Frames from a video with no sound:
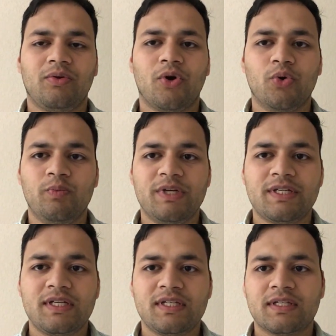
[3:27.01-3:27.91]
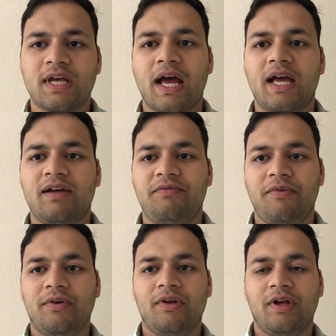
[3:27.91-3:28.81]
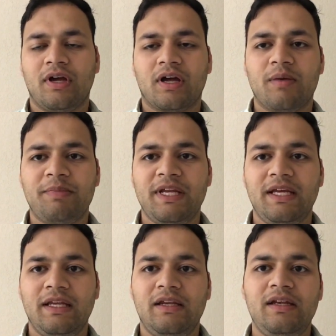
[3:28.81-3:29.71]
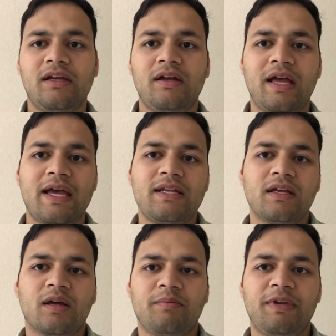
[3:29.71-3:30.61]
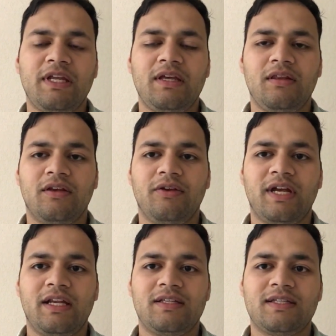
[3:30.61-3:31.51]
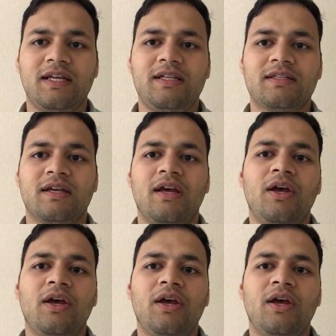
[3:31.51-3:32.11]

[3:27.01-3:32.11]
own business, I have a company in India and a company in the United States,